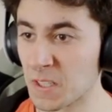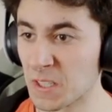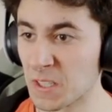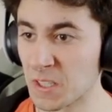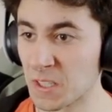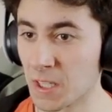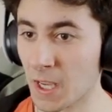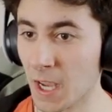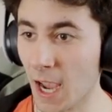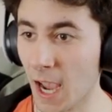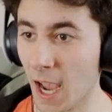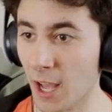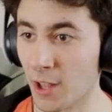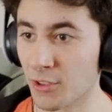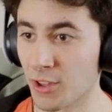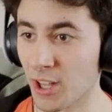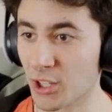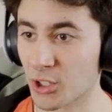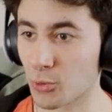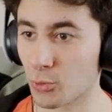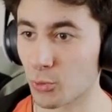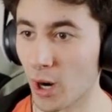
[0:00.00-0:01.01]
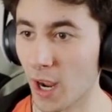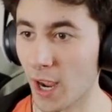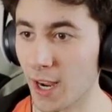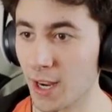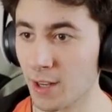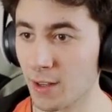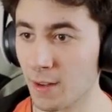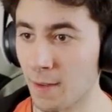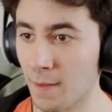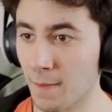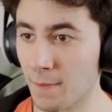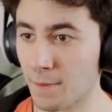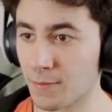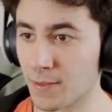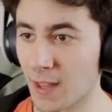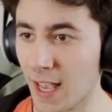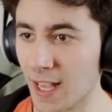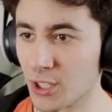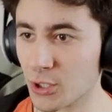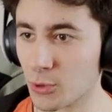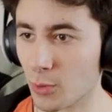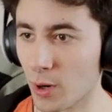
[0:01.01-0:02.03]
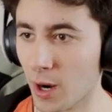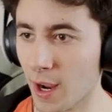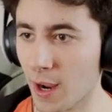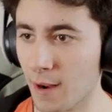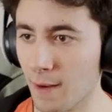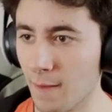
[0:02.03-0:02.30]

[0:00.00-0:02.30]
Yeah, that's right. That's right.